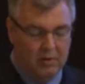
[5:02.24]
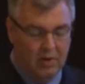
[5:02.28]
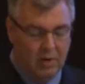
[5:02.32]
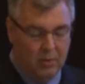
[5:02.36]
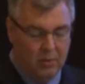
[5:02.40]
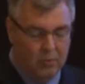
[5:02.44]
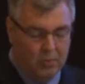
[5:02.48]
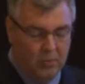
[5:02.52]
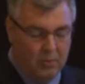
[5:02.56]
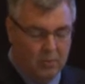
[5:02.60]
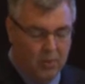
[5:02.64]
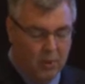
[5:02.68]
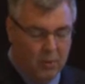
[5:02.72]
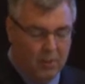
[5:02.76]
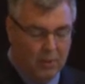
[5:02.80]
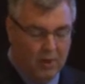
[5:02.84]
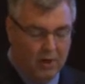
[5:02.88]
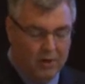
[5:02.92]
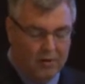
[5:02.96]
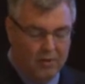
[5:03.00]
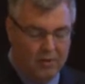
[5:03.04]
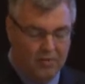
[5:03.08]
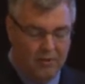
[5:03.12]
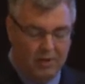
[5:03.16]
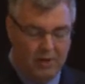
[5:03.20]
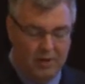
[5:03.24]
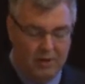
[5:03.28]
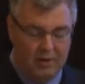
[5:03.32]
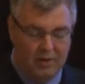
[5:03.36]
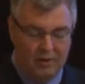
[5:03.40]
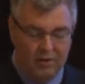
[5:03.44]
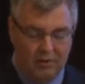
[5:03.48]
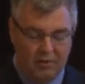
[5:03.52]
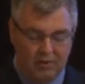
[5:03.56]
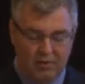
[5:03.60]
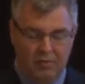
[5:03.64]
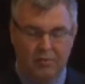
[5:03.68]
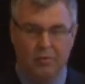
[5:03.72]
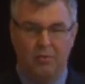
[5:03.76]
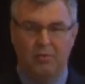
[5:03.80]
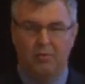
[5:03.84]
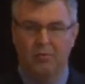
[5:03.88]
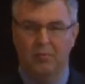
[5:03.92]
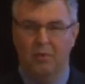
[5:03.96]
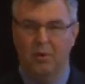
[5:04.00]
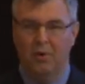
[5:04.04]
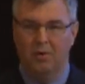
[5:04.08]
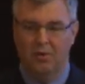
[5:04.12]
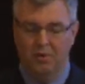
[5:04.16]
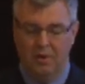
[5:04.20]
how do we mobilize finance for
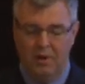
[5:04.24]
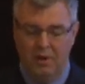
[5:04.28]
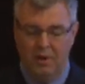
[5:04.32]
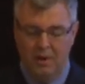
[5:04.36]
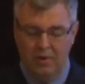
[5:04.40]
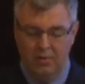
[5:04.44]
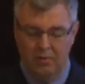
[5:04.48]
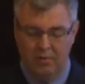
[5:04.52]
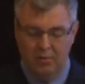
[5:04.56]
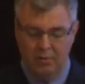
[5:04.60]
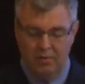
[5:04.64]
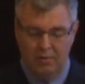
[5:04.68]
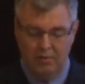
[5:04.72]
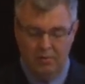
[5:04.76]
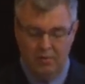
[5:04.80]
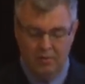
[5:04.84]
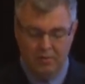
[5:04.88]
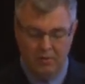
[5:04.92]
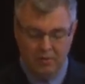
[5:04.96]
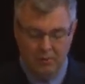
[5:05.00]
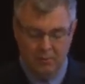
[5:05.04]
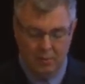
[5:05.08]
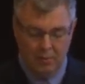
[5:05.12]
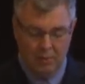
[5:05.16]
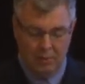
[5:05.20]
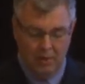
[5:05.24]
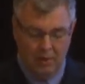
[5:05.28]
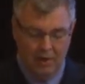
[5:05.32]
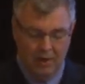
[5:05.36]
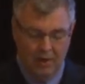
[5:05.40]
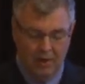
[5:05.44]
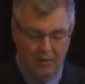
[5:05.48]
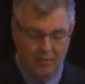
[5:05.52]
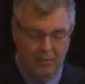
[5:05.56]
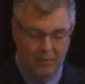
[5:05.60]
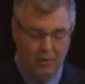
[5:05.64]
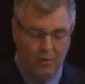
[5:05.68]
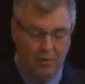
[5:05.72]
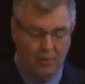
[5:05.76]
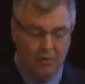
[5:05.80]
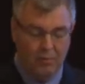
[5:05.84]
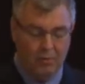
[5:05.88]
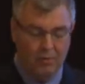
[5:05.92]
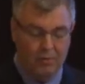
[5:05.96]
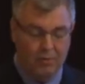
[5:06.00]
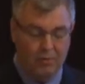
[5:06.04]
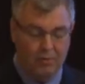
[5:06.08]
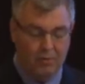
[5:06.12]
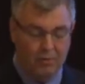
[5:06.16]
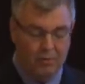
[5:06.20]
smarter land uses, and we will have Mark
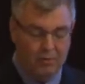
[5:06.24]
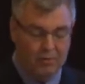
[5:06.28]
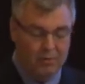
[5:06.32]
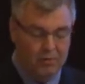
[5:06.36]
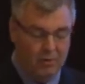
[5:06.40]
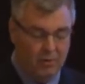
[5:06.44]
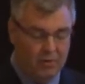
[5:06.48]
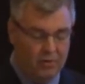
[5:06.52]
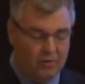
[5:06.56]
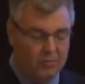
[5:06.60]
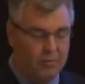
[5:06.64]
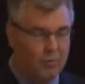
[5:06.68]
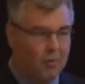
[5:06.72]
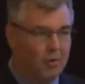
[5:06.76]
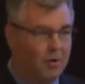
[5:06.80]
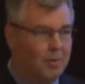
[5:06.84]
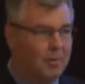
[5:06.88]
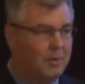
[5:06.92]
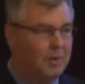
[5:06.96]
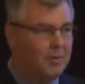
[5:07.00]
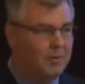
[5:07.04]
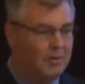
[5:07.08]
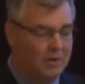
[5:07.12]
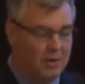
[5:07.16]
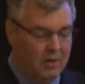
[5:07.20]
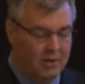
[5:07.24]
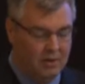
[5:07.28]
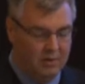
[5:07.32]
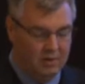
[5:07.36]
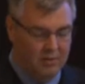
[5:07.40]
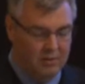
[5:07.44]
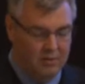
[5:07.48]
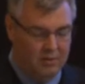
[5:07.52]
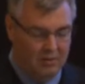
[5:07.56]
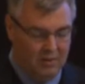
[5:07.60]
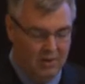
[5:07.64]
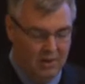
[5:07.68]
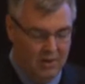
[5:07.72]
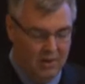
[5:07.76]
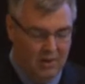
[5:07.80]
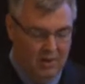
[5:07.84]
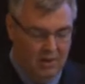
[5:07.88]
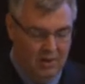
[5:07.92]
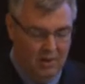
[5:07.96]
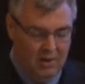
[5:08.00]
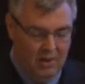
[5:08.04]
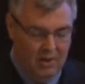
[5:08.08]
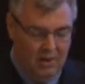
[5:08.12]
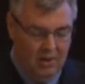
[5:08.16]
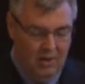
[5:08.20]
Burrows tell us more about
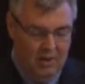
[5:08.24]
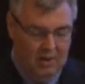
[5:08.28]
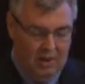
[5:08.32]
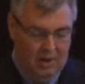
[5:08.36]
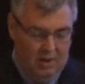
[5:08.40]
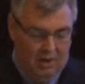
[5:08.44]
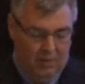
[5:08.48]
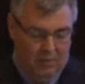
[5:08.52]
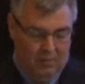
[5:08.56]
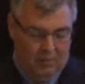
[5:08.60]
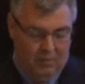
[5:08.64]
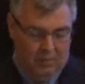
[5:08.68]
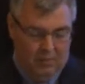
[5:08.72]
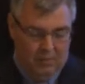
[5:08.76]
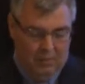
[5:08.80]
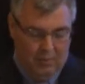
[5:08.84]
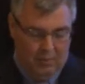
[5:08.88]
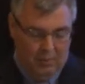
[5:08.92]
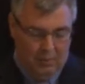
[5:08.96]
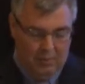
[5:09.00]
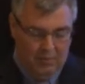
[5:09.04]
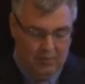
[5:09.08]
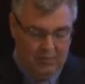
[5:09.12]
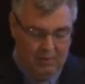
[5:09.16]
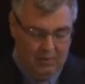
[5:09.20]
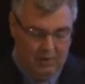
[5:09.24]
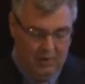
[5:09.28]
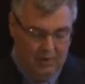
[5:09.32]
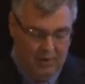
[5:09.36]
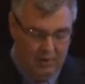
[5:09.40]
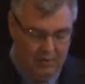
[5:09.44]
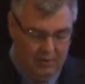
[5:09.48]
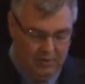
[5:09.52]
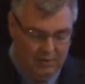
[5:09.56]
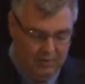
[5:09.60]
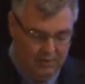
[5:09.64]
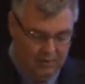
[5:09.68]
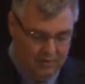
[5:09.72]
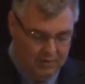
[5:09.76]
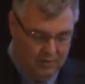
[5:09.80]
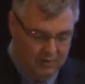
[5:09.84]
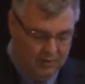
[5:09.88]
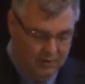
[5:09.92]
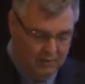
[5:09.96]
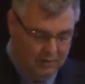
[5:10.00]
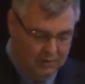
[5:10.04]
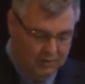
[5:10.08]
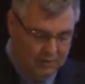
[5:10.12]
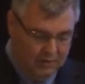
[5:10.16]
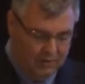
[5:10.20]
that. We will also have
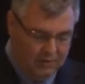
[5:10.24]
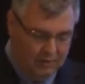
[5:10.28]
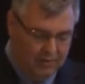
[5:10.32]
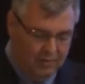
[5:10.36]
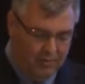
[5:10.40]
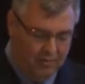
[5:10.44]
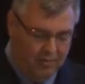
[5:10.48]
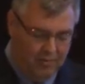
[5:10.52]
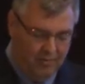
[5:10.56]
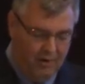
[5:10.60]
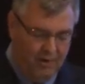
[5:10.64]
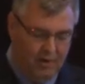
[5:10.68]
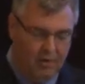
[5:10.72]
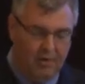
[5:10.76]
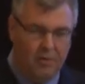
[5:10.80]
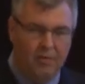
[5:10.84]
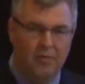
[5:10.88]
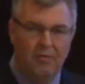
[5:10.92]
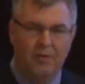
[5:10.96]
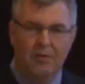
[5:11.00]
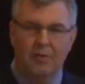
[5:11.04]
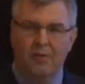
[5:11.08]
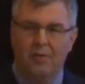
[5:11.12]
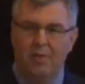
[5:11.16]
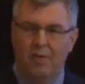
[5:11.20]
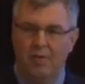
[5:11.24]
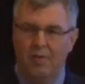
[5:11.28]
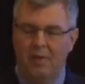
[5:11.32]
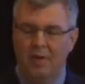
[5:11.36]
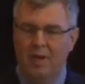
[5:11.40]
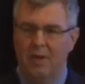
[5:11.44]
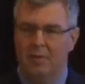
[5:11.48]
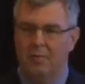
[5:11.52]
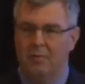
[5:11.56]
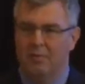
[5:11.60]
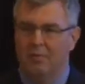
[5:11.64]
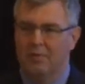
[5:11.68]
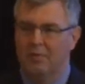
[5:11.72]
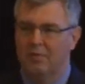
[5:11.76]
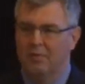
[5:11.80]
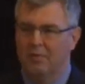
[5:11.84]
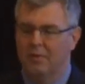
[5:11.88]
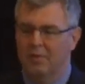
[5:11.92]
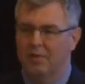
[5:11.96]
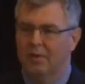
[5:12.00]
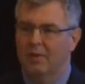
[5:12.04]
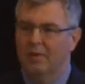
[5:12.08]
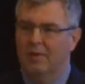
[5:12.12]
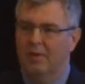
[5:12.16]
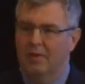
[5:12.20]
5 themes
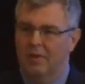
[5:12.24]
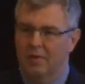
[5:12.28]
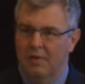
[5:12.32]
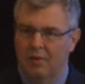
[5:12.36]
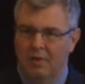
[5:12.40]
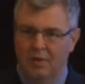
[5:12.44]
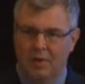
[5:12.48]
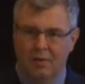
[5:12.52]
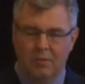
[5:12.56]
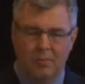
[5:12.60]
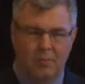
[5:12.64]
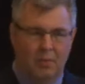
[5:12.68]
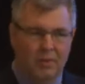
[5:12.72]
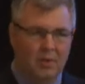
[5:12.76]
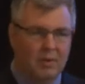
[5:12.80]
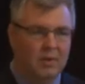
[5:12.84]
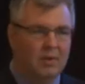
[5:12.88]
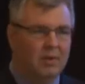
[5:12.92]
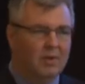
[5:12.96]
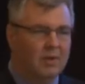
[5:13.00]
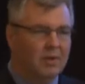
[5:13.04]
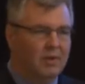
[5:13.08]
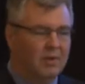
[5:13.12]
that will,